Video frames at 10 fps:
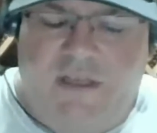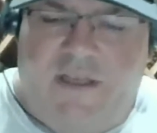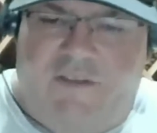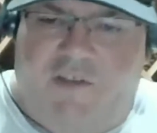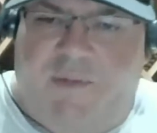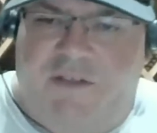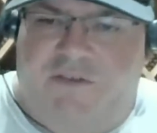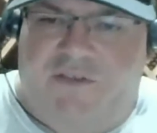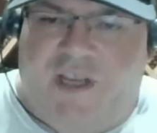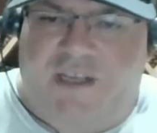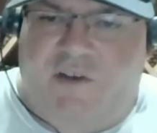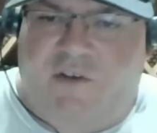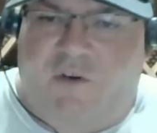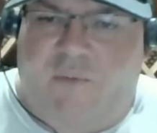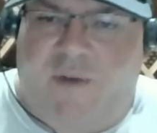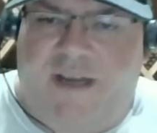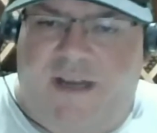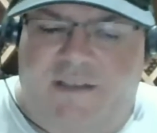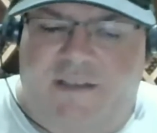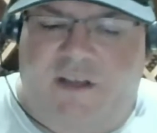It's a special size of Cro-Magnon
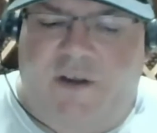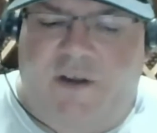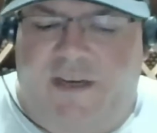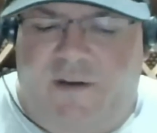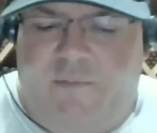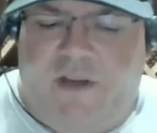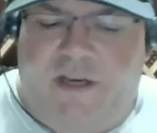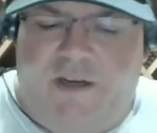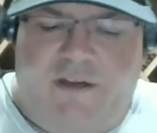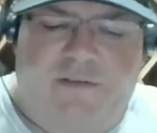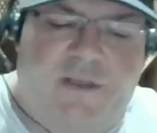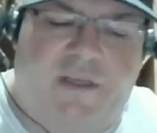that's coming in a in a